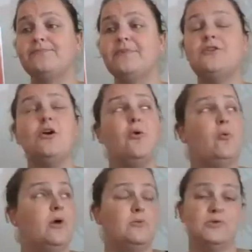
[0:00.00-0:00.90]
No
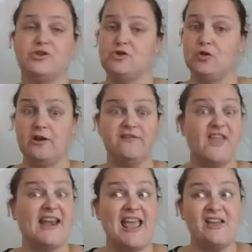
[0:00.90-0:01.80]
one was sure if
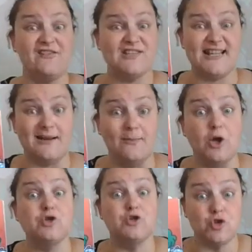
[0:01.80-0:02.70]
they'd ever seen him
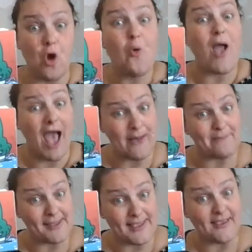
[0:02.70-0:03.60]
look so
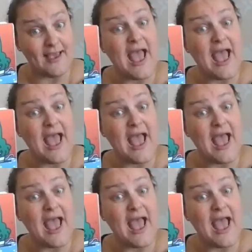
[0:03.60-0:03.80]
happy